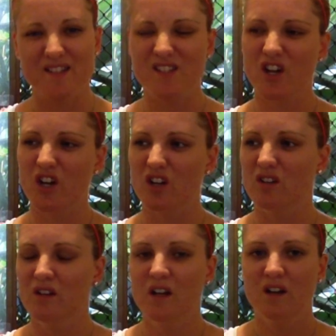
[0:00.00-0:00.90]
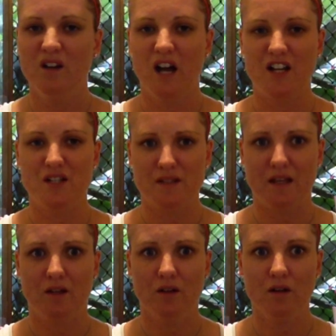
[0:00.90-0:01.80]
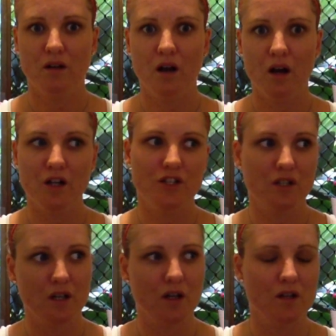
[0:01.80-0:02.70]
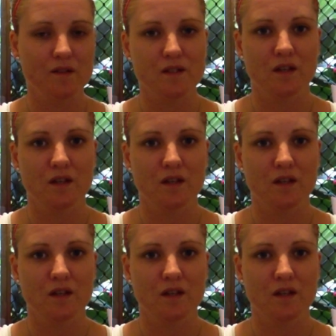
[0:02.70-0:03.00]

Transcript: So I just think, oh gosh, you know,